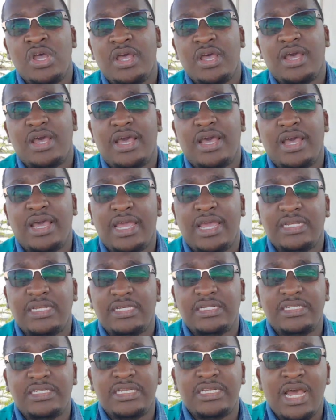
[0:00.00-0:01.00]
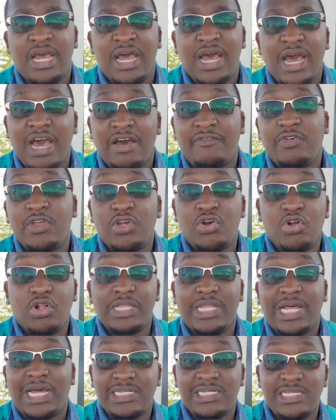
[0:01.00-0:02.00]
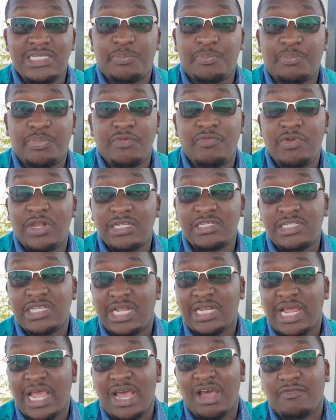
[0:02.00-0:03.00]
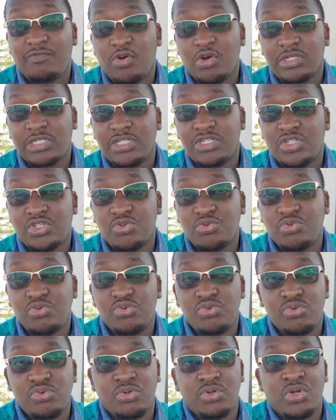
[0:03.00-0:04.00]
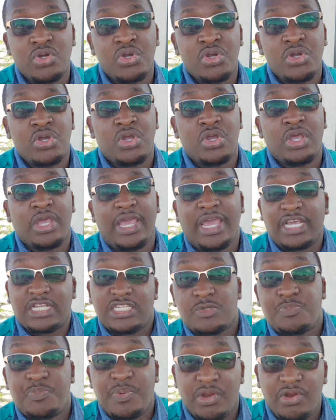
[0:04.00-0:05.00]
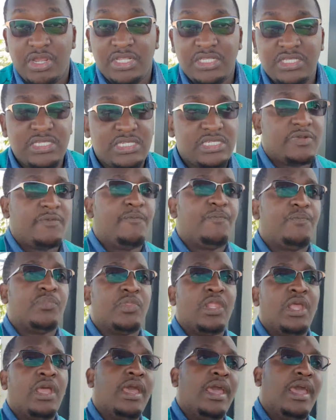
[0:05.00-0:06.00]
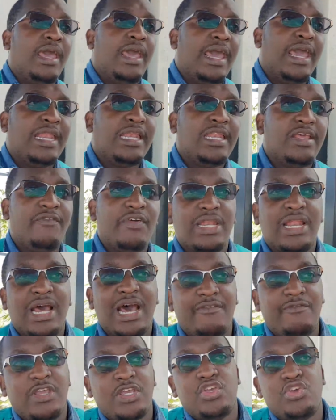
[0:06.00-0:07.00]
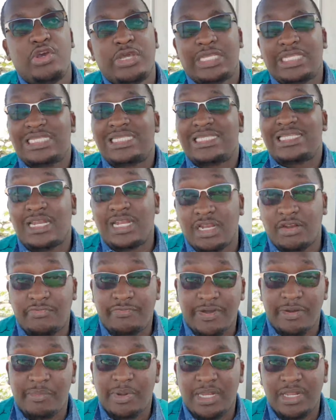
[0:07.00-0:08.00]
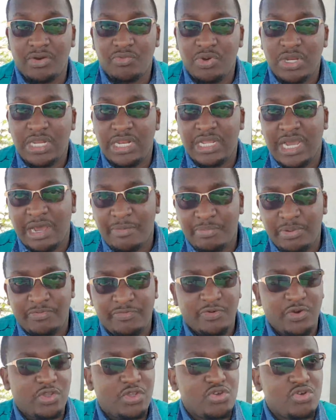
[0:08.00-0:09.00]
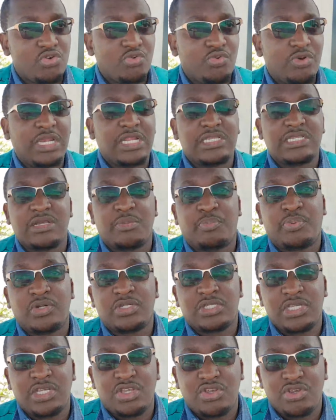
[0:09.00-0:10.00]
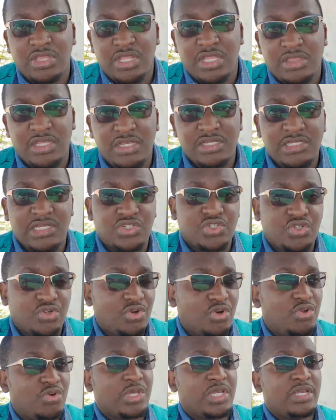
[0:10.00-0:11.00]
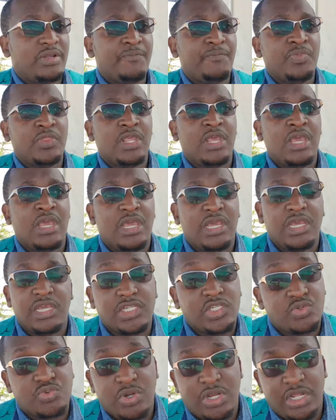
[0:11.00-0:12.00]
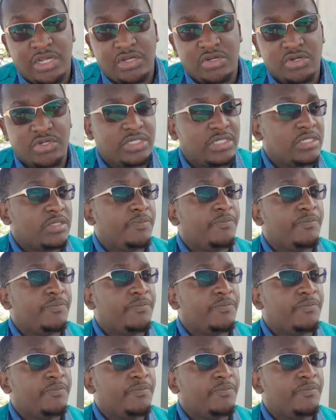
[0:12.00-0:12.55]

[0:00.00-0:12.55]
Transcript: and having all that is a privilege that I have gotten to experience. And even having your extended family really happy for you, really supporting you in the things that you're doing is really good.